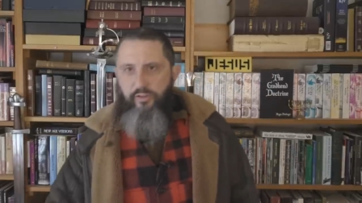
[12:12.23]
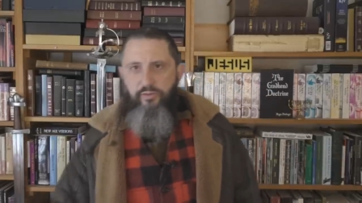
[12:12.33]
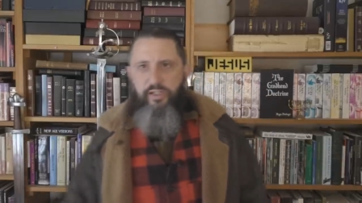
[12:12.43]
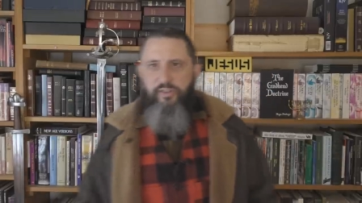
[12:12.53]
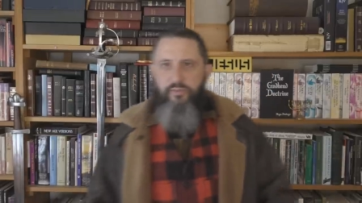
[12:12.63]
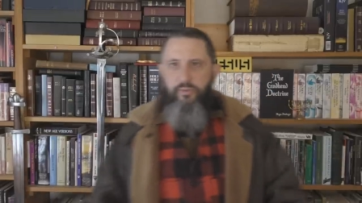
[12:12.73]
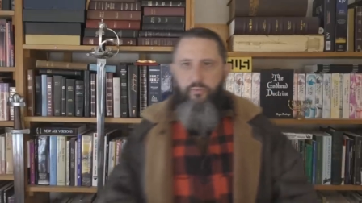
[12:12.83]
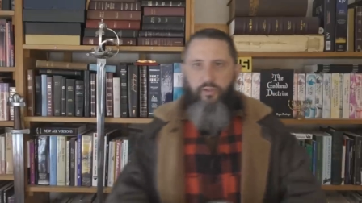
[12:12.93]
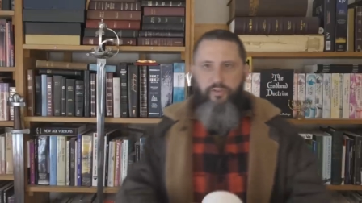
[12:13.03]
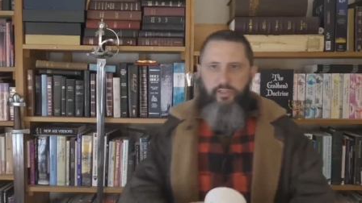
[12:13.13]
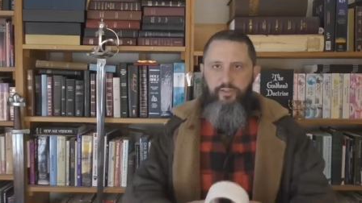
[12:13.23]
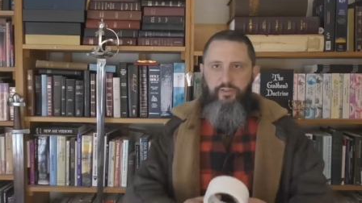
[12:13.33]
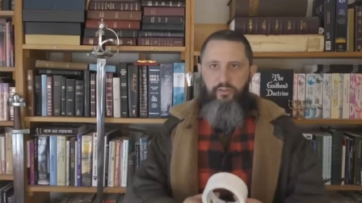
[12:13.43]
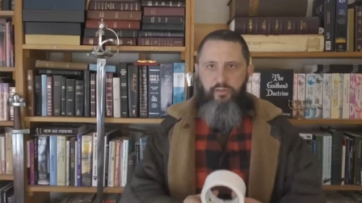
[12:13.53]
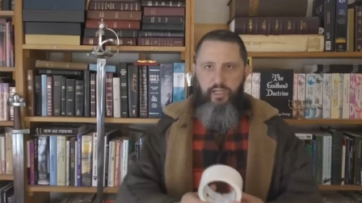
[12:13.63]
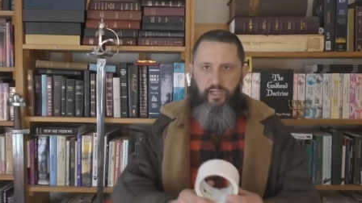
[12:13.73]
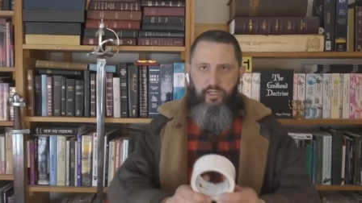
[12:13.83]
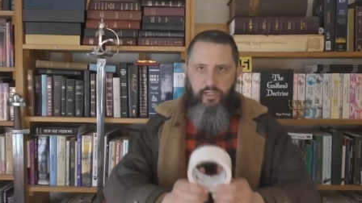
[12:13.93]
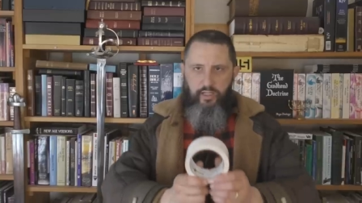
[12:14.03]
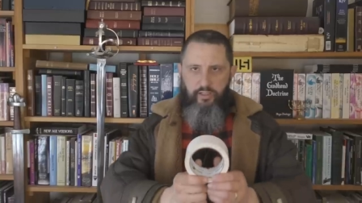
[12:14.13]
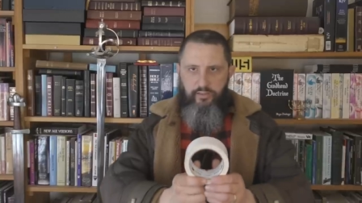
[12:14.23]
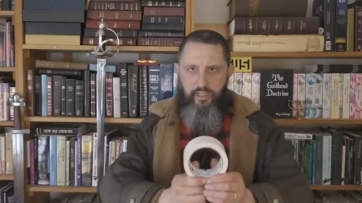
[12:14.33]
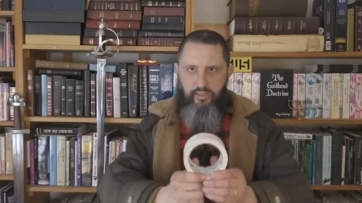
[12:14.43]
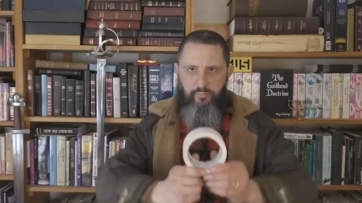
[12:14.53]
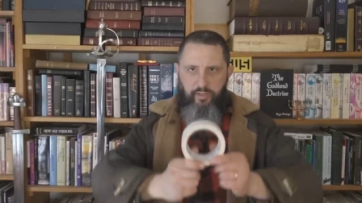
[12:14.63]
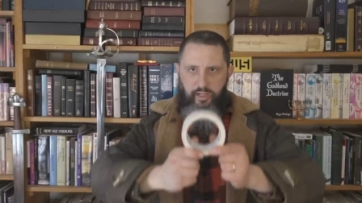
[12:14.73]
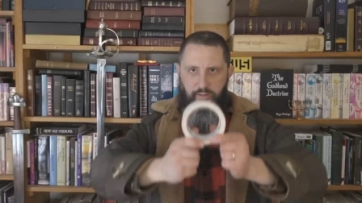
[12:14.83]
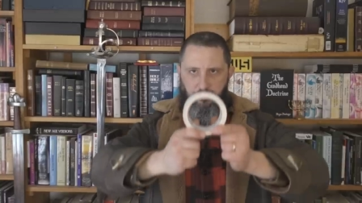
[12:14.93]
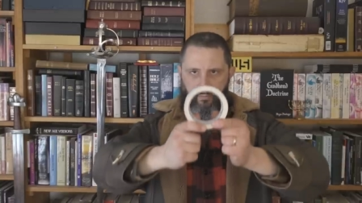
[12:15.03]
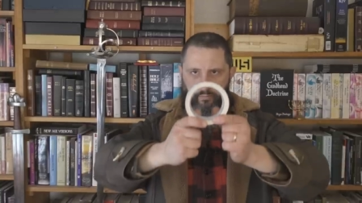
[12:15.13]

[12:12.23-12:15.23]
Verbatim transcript: in the New Testament where Jesus said, okay, take the bread.